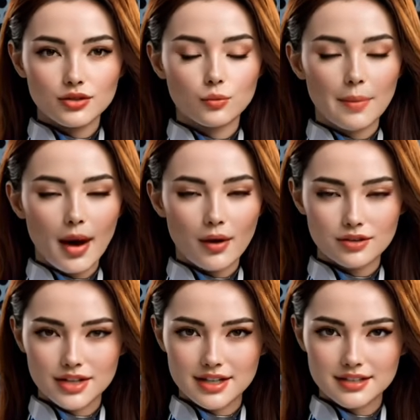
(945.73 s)
If you
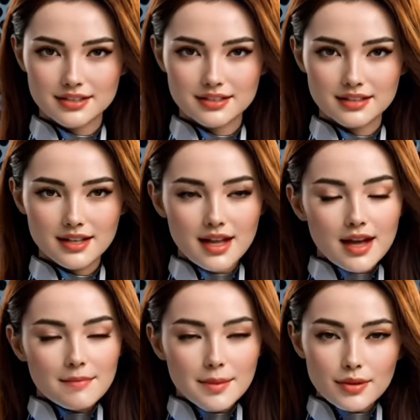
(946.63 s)
enjoyed that,
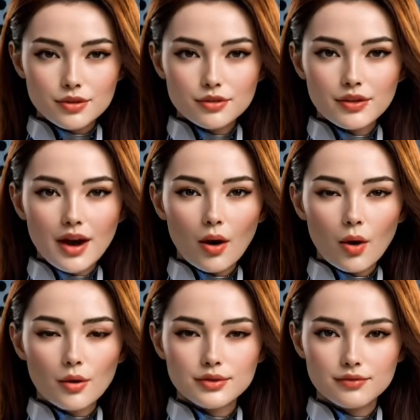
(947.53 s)
please like the video
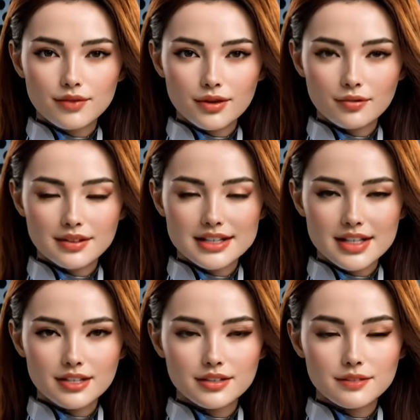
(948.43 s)
and subscribe to
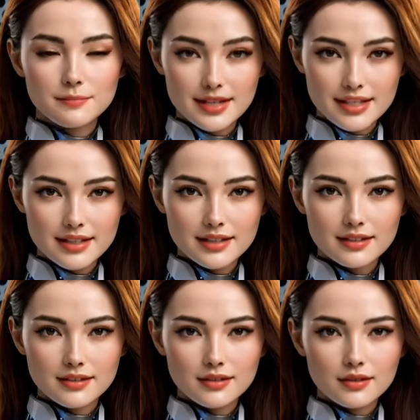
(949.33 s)
RAMA Chess, and
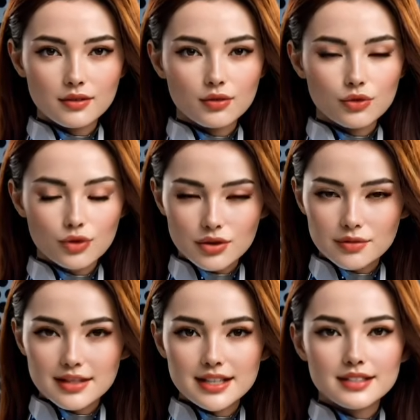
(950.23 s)
turn the bell on
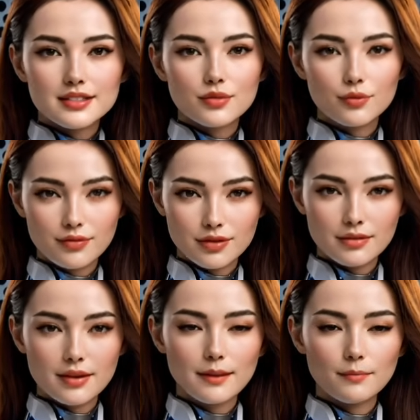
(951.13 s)
so the next game
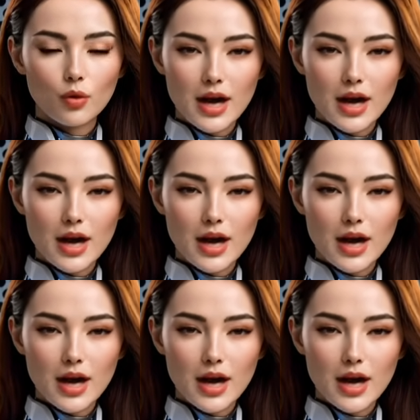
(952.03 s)
finds you.